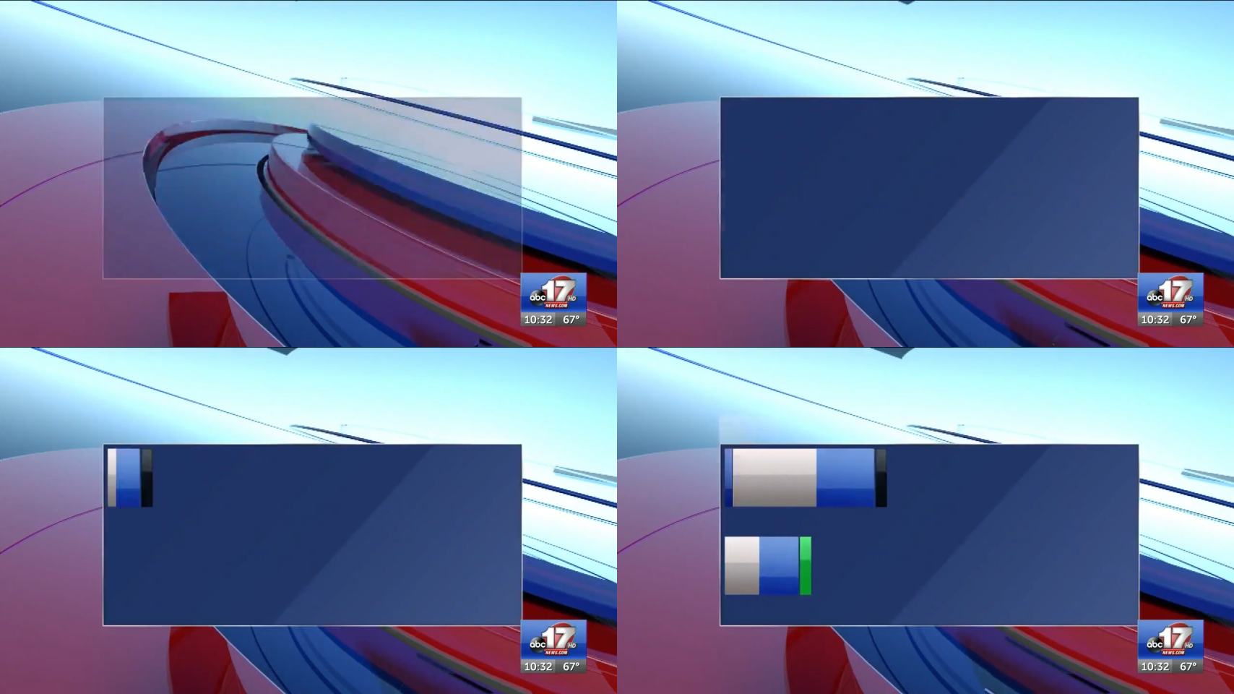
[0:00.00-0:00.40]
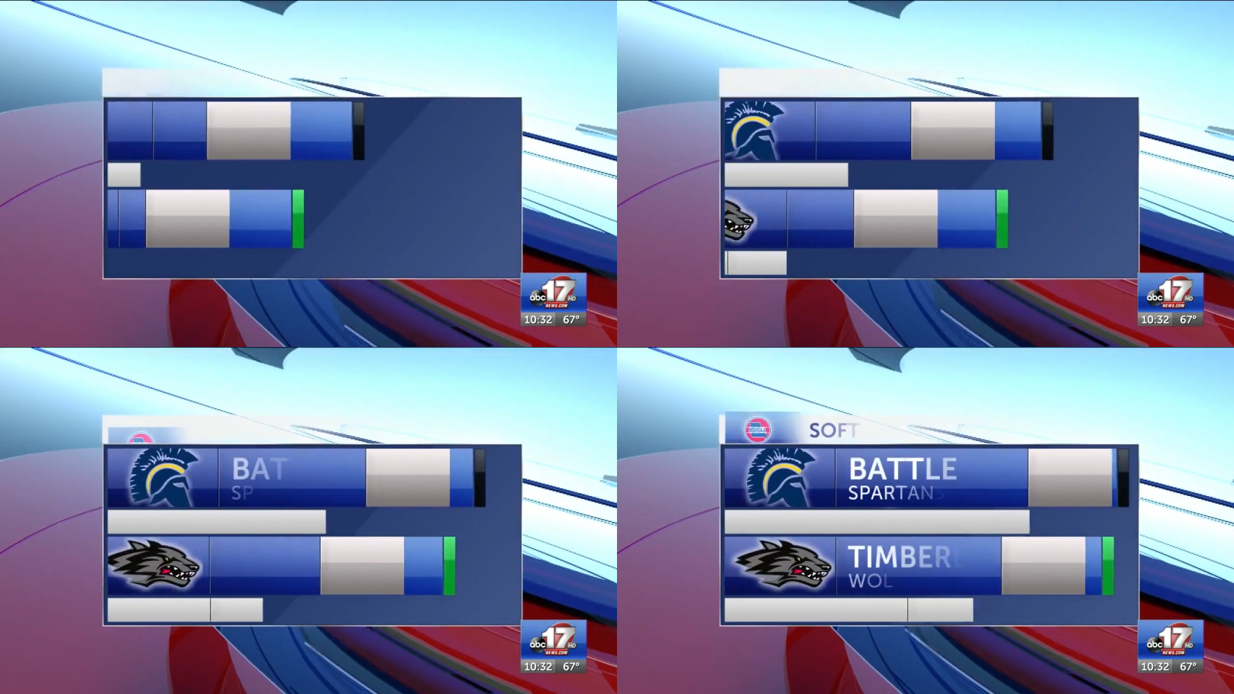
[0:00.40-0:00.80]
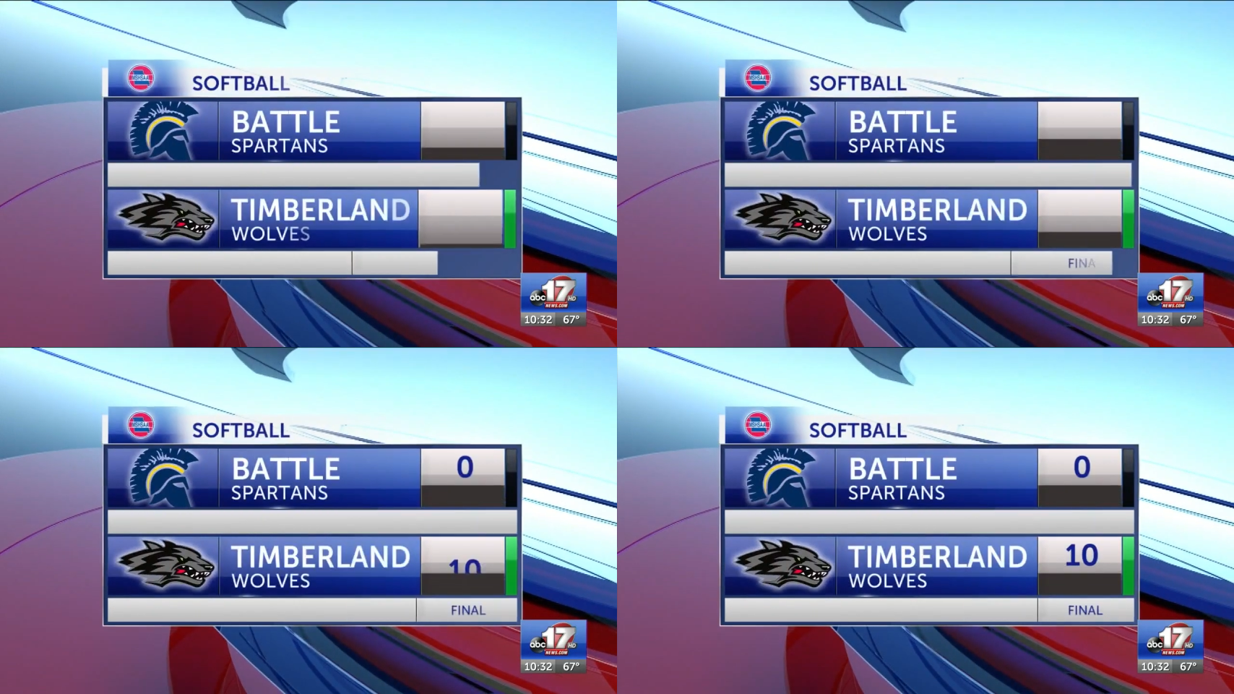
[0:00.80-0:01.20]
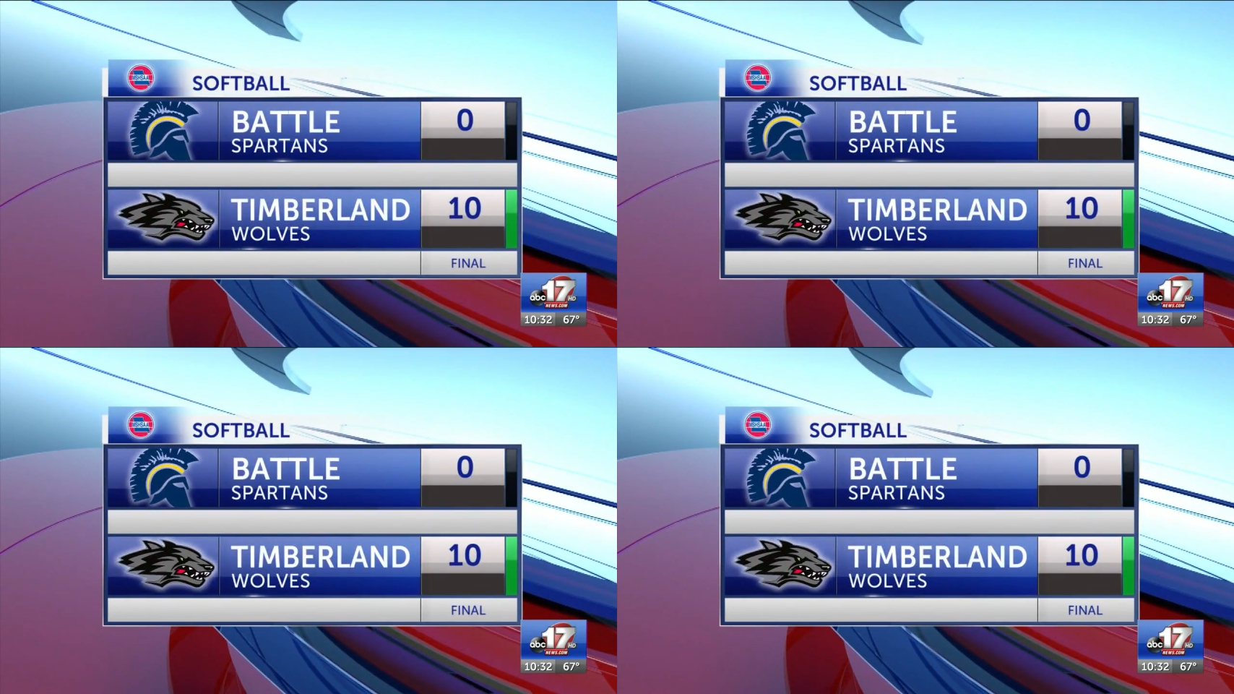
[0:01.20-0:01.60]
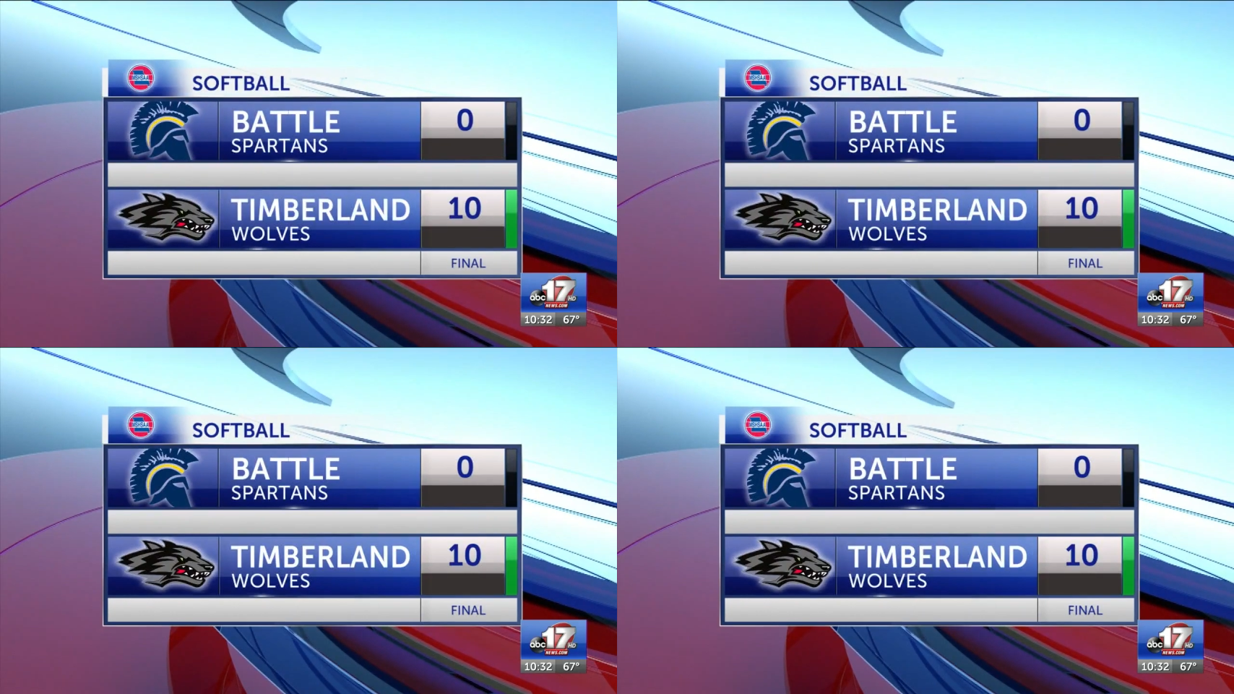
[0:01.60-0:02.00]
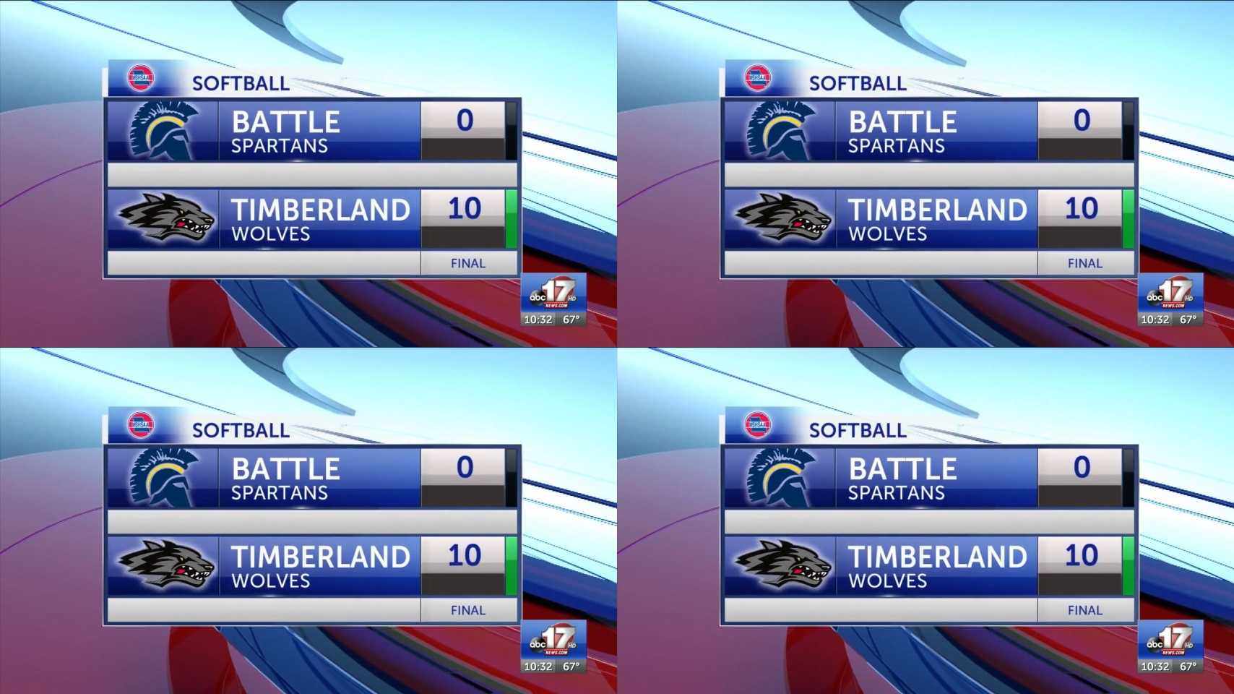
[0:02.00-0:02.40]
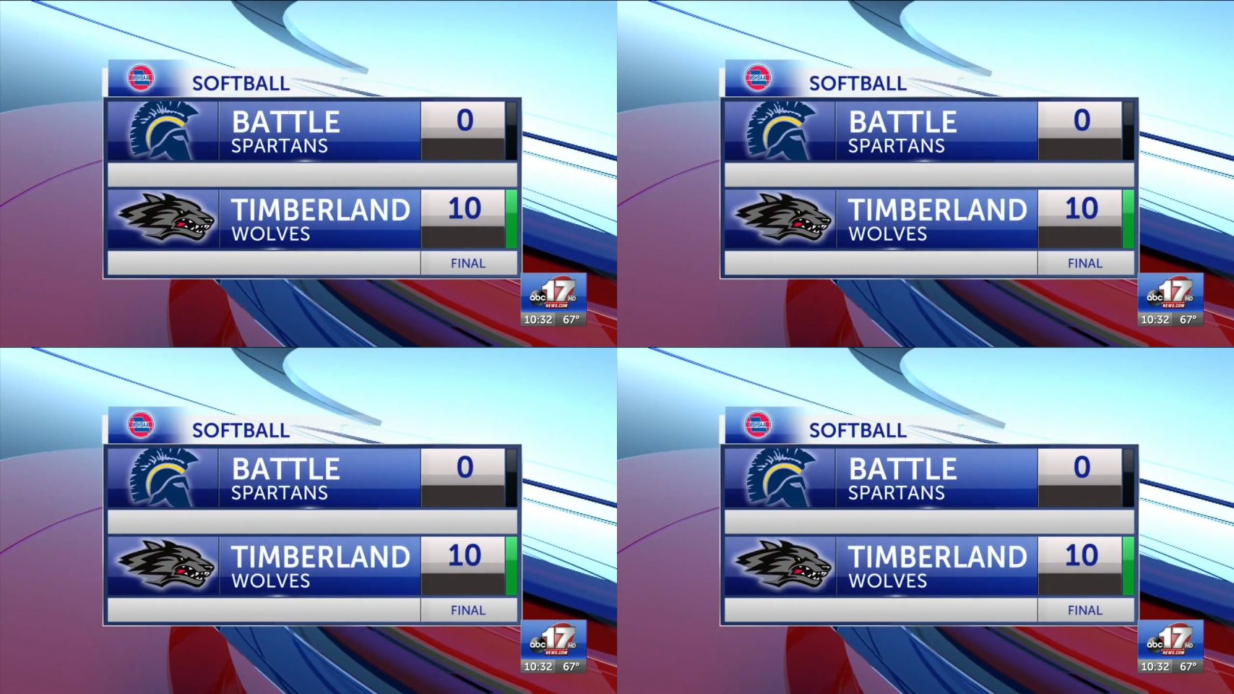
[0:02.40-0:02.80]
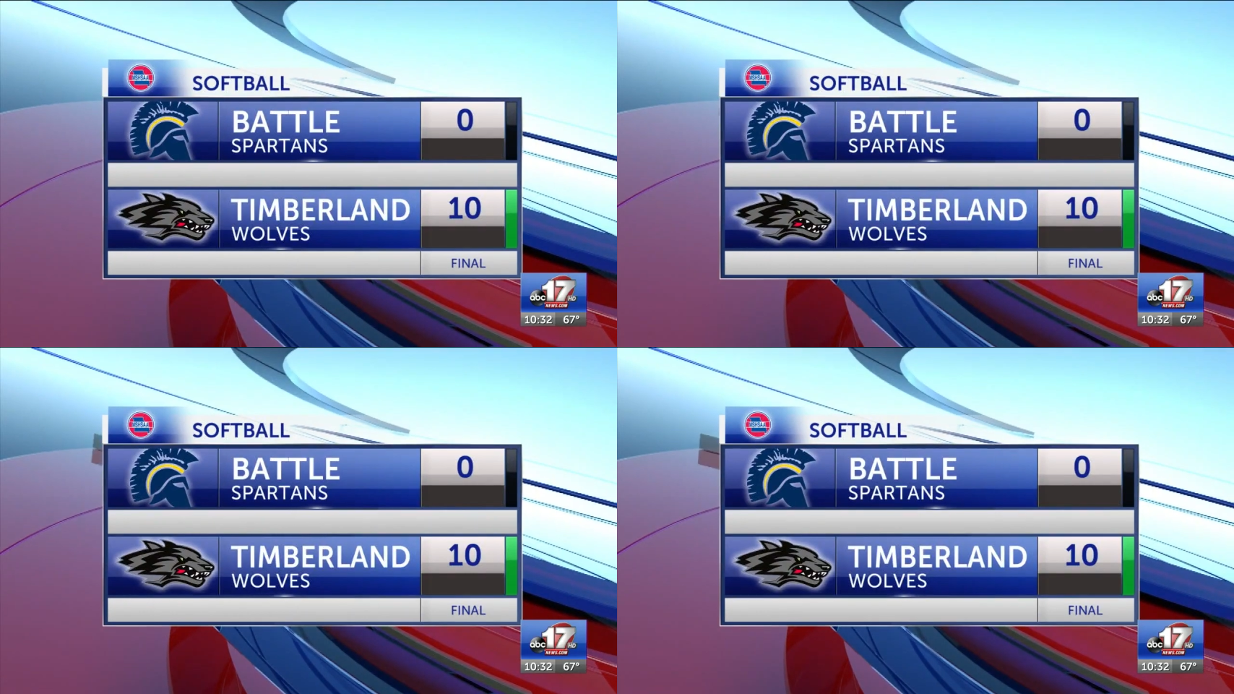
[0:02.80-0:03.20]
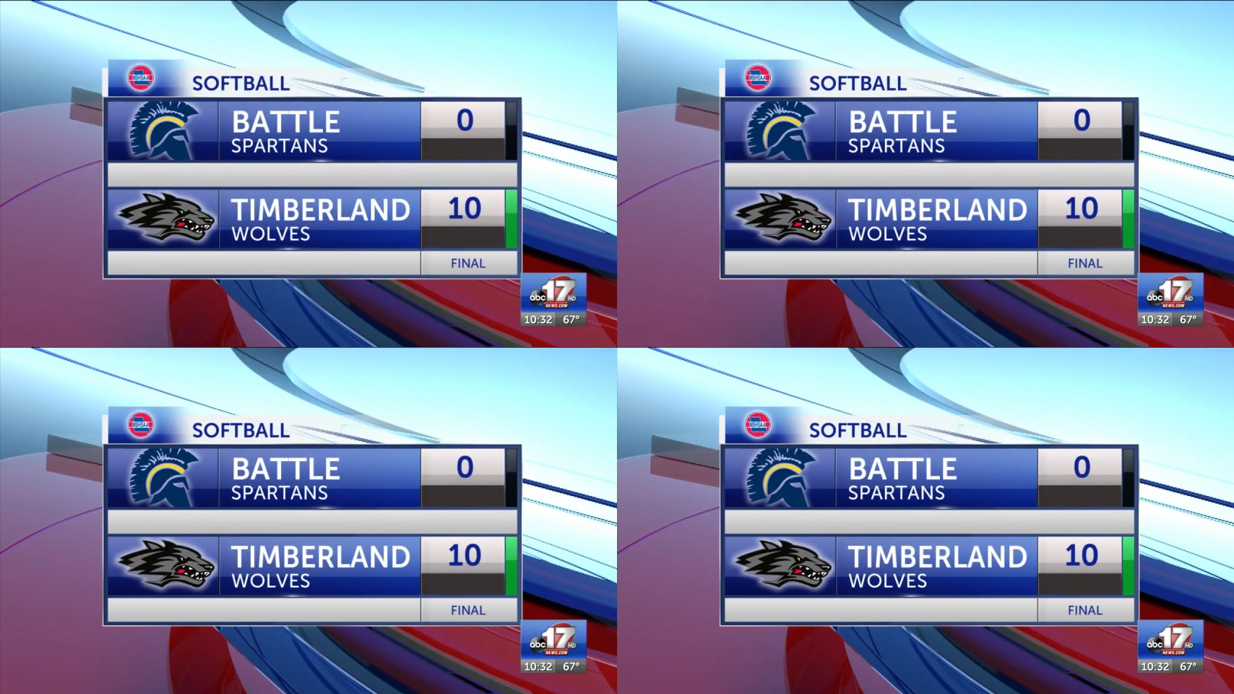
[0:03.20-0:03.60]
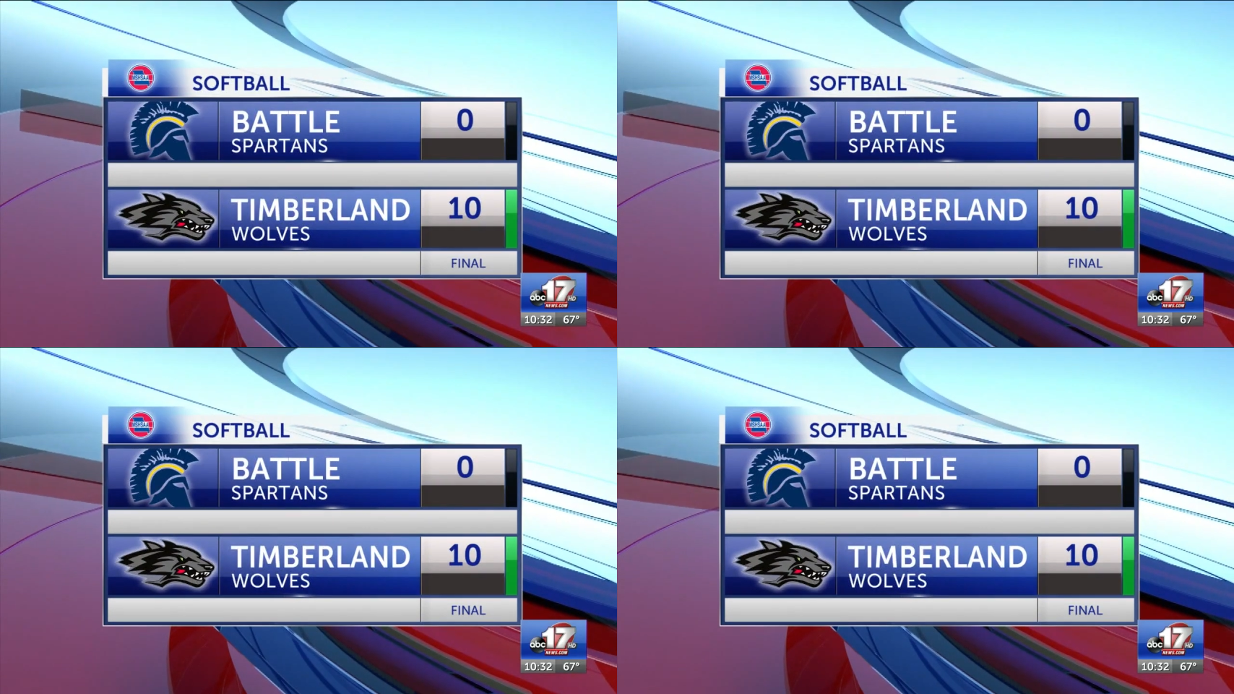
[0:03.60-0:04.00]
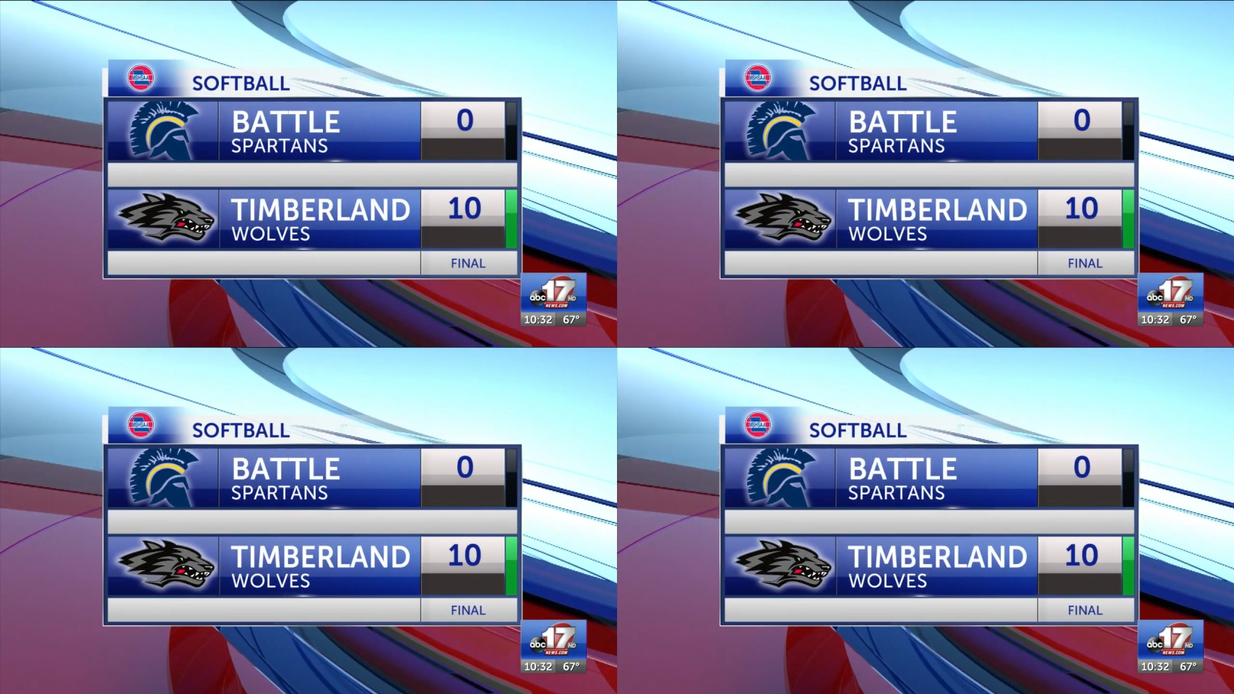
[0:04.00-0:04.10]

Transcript: Nobody's mouth can be seen.